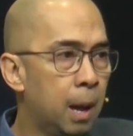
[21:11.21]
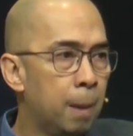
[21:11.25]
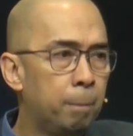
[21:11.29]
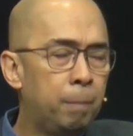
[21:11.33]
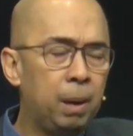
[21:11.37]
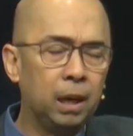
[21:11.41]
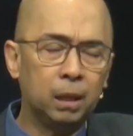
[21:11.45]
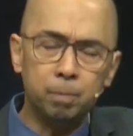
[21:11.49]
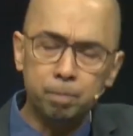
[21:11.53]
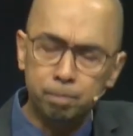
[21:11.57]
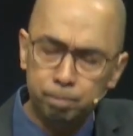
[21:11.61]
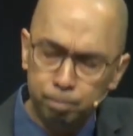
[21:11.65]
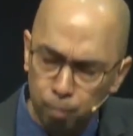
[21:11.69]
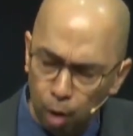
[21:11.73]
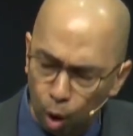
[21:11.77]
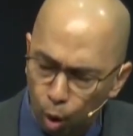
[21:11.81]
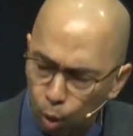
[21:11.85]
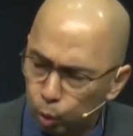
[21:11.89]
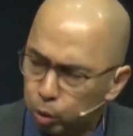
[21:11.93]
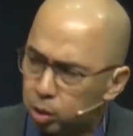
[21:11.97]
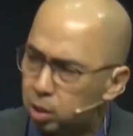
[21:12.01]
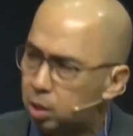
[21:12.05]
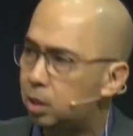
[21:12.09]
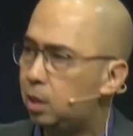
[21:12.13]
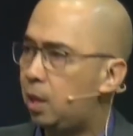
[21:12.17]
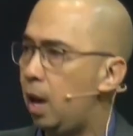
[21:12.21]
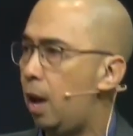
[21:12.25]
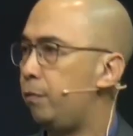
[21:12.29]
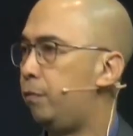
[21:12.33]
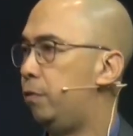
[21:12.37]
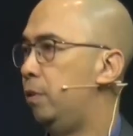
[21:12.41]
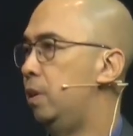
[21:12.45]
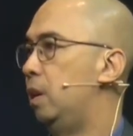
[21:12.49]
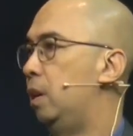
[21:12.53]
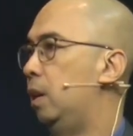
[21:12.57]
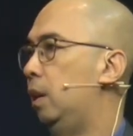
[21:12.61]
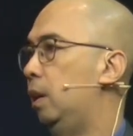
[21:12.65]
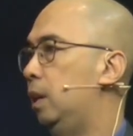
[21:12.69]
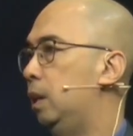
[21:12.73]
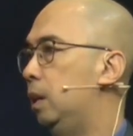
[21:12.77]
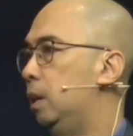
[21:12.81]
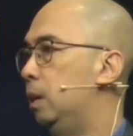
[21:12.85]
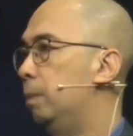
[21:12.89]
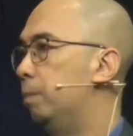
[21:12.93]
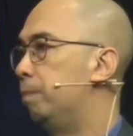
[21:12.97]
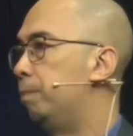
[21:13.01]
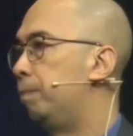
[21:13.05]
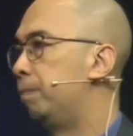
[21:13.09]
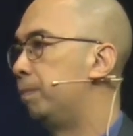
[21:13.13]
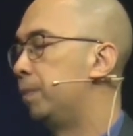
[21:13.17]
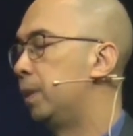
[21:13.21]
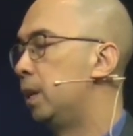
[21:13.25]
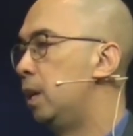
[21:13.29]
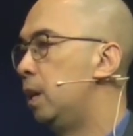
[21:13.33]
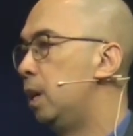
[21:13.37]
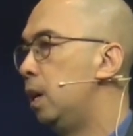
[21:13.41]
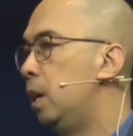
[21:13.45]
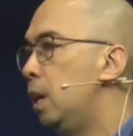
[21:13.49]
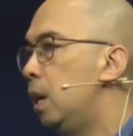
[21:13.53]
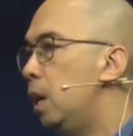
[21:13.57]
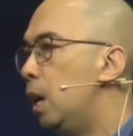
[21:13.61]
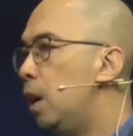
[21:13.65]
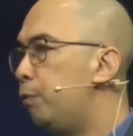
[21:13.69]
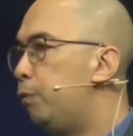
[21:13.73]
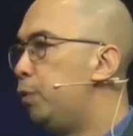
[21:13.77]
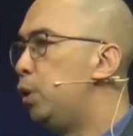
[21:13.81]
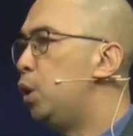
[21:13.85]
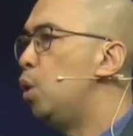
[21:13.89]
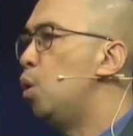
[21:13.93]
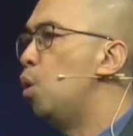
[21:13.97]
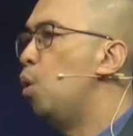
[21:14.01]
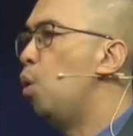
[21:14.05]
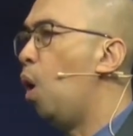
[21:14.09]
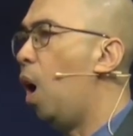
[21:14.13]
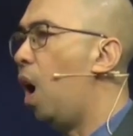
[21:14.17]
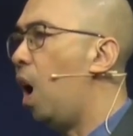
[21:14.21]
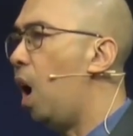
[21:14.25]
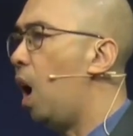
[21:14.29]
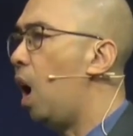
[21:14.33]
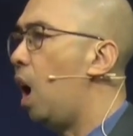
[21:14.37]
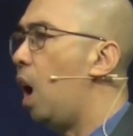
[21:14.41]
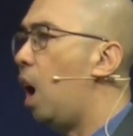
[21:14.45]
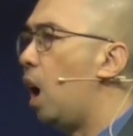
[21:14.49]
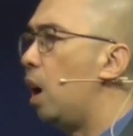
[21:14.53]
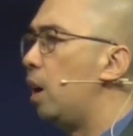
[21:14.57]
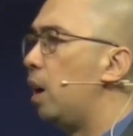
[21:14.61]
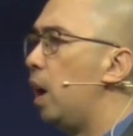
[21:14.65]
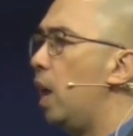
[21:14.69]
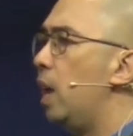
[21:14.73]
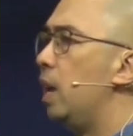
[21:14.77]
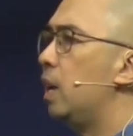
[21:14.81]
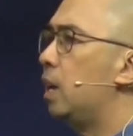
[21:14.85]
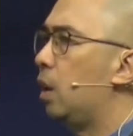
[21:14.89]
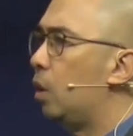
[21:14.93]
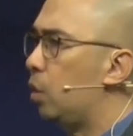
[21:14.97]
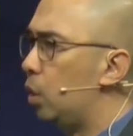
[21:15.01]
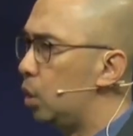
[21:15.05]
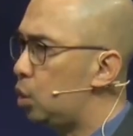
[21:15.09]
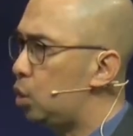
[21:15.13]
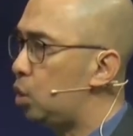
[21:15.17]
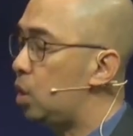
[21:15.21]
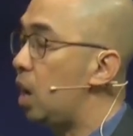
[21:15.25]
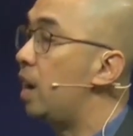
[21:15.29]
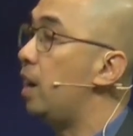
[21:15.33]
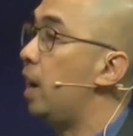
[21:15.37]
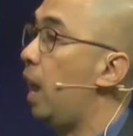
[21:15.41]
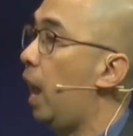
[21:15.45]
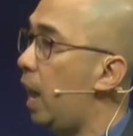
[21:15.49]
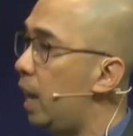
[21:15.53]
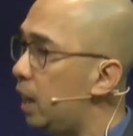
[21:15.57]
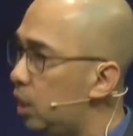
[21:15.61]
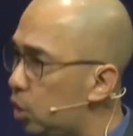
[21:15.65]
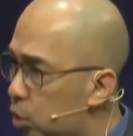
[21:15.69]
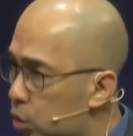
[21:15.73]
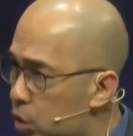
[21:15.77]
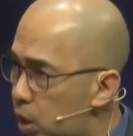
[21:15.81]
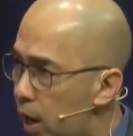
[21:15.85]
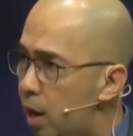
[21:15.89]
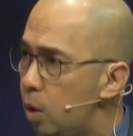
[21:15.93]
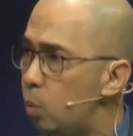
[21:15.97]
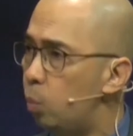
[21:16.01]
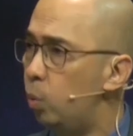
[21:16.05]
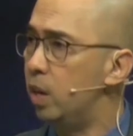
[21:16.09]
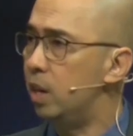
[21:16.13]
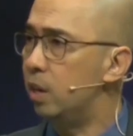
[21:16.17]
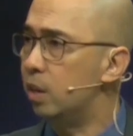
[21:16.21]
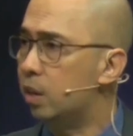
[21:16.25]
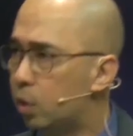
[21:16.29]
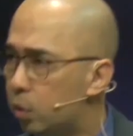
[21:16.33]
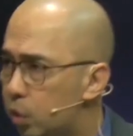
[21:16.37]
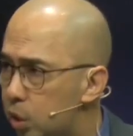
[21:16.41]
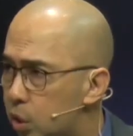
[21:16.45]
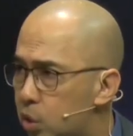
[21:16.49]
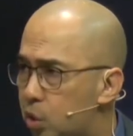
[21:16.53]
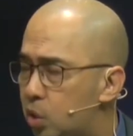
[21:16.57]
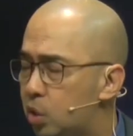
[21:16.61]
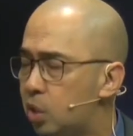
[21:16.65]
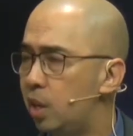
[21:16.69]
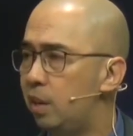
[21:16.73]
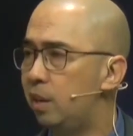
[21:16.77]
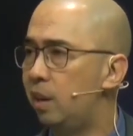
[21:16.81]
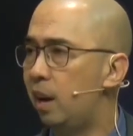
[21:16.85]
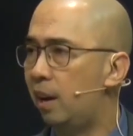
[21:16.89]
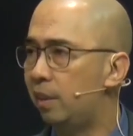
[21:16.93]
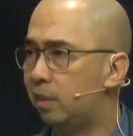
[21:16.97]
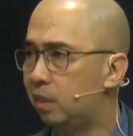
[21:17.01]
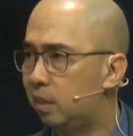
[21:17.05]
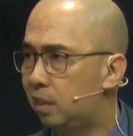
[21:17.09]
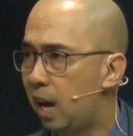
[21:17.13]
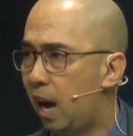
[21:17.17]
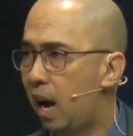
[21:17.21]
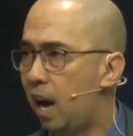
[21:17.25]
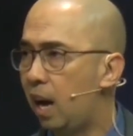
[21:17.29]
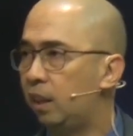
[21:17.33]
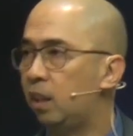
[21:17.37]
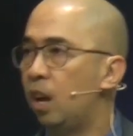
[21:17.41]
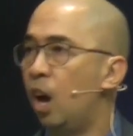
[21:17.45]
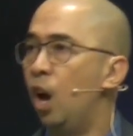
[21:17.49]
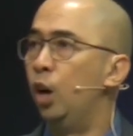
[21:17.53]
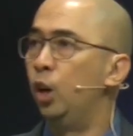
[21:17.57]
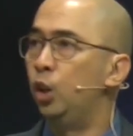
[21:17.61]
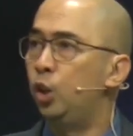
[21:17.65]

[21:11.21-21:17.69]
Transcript: But most definitely, if you are a Christian, a genuine Christian at that,